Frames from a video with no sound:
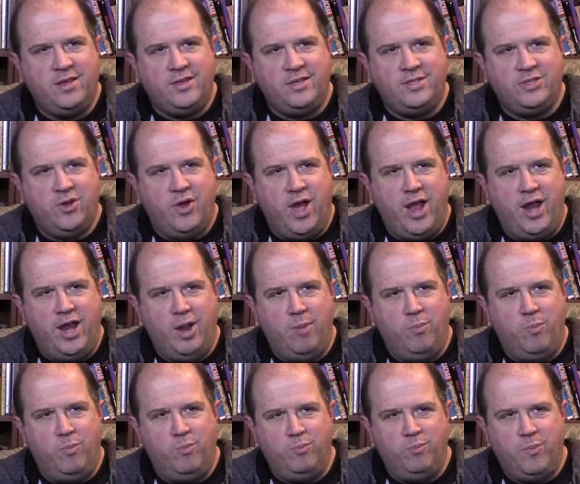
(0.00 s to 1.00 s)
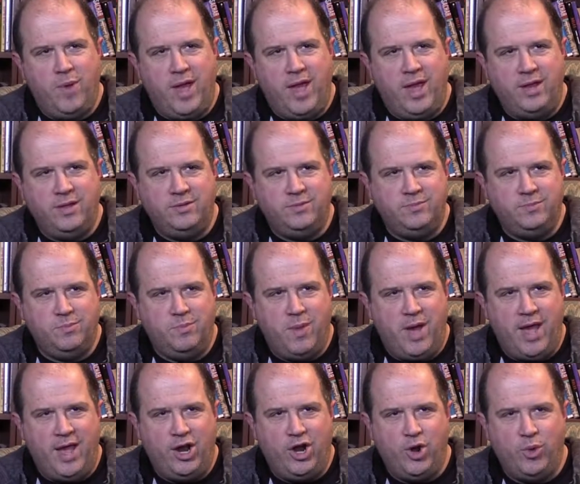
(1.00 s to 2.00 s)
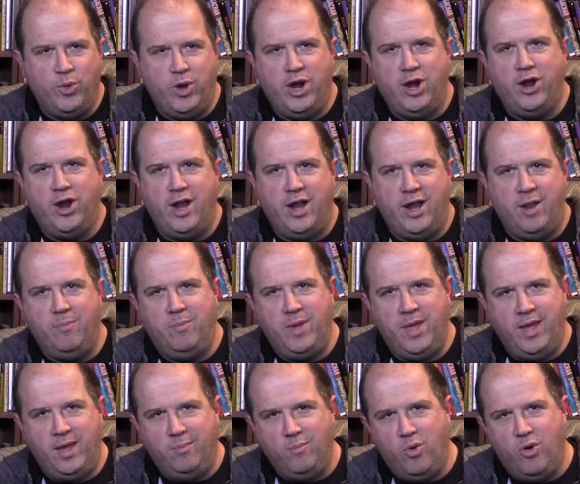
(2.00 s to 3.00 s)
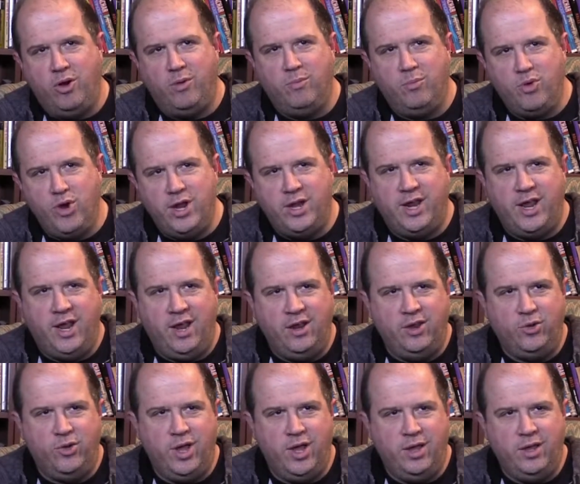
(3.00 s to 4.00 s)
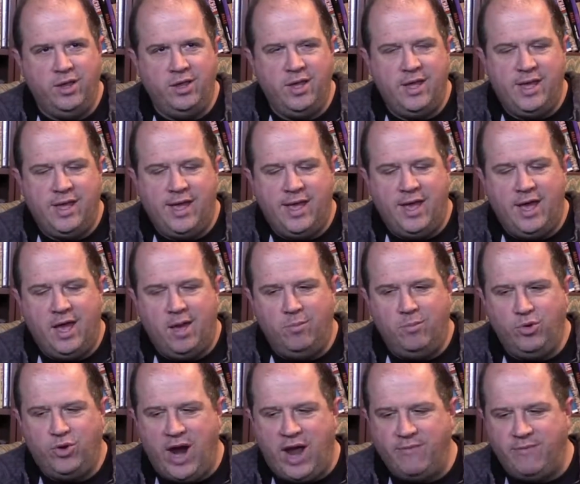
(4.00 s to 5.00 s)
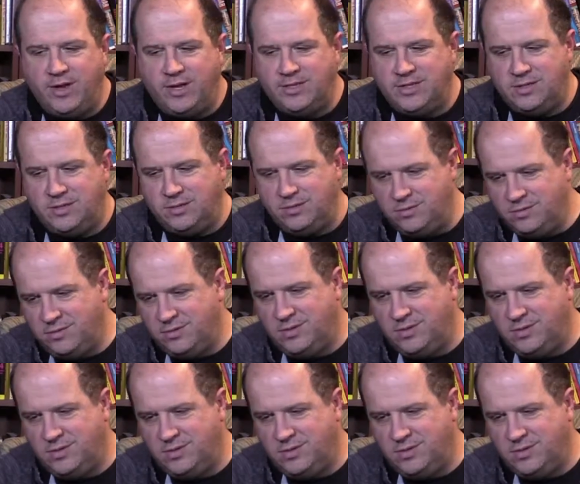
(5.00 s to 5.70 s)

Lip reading: So I ended up my career ended up being more in printing, doing graphics and